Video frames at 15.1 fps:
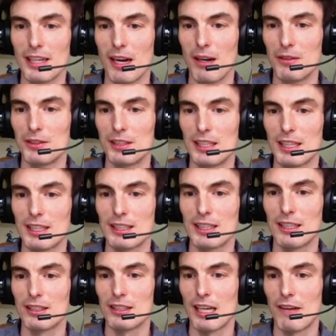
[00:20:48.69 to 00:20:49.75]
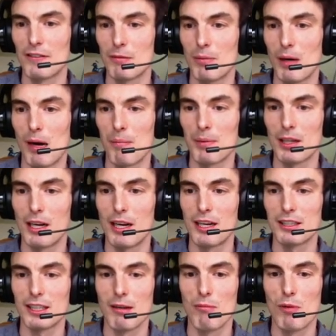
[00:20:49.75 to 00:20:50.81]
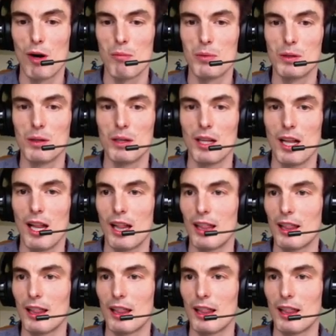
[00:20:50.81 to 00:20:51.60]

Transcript: down 6 years after popularizing mobile